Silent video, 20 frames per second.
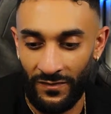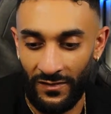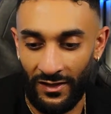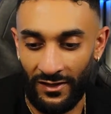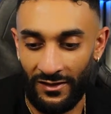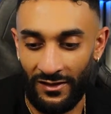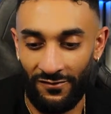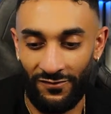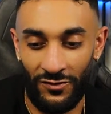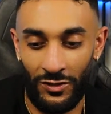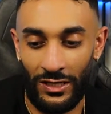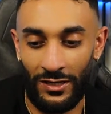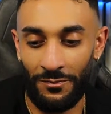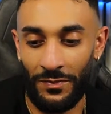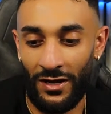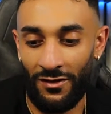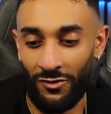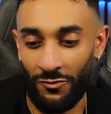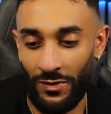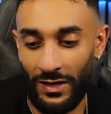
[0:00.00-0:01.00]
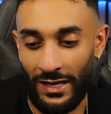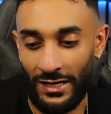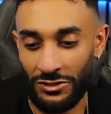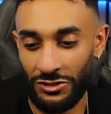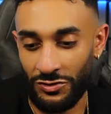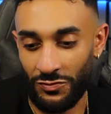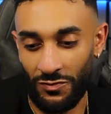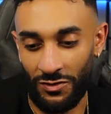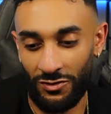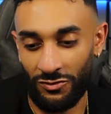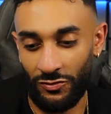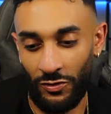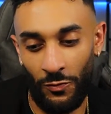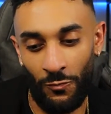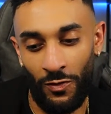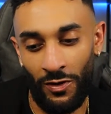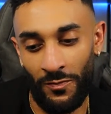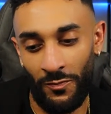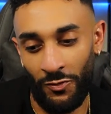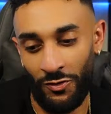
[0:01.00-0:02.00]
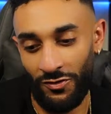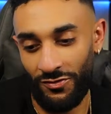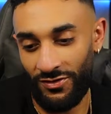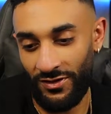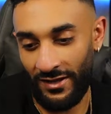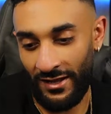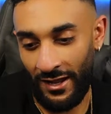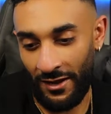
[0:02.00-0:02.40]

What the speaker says: And by the way, I just want to throw one more thing